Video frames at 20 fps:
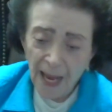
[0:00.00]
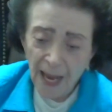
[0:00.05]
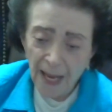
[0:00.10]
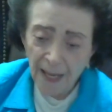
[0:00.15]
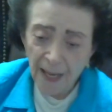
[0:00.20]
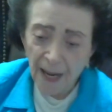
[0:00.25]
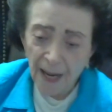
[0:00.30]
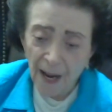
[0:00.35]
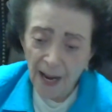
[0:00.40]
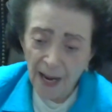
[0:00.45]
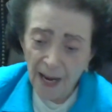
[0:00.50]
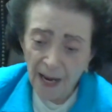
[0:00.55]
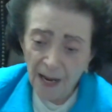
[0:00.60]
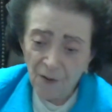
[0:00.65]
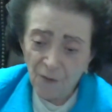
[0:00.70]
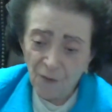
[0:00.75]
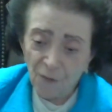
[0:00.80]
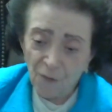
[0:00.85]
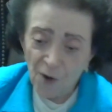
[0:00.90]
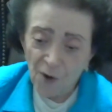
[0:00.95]
And I
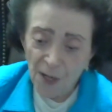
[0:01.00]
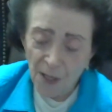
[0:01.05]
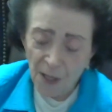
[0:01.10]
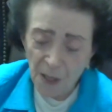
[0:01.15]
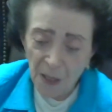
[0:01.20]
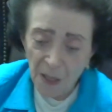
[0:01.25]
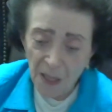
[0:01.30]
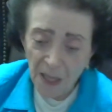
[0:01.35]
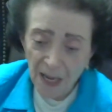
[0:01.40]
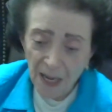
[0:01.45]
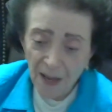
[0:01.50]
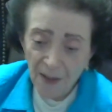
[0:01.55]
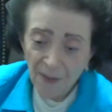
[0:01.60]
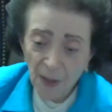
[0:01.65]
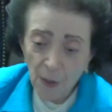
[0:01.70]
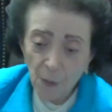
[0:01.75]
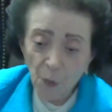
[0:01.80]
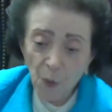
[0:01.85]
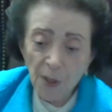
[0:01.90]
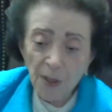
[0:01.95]
have written
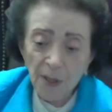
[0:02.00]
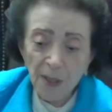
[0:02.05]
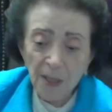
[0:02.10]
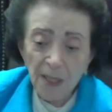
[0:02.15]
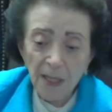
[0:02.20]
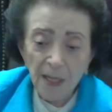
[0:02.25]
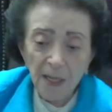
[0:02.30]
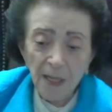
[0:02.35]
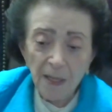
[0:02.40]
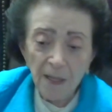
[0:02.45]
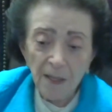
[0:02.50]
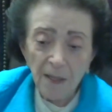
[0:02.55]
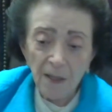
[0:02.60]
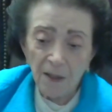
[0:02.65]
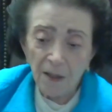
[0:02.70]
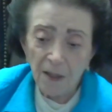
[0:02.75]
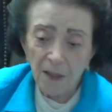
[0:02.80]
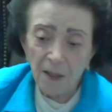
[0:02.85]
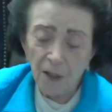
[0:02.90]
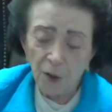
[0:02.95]
that we need
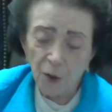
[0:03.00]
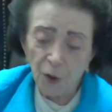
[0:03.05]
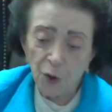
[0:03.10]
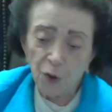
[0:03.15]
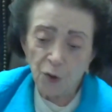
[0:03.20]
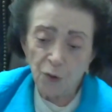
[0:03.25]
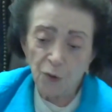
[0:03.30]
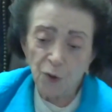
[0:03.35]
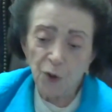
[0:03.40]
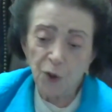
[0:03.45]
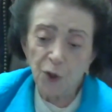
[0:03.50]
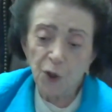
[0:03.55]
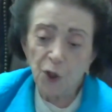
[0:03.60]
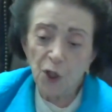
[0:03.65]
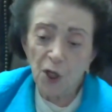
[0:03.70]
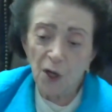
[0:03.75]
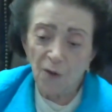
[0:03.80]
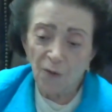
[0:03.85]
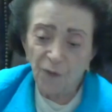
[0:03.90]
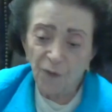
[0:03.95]
a cultural
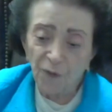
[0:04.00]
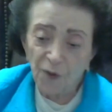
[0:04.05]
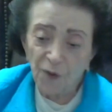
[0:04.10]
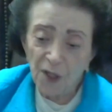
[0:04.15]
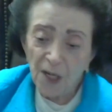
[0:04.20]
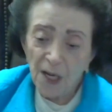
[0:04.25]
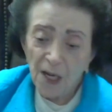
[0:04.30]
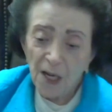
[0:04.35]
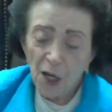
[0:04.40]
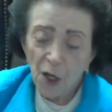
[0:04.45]
shift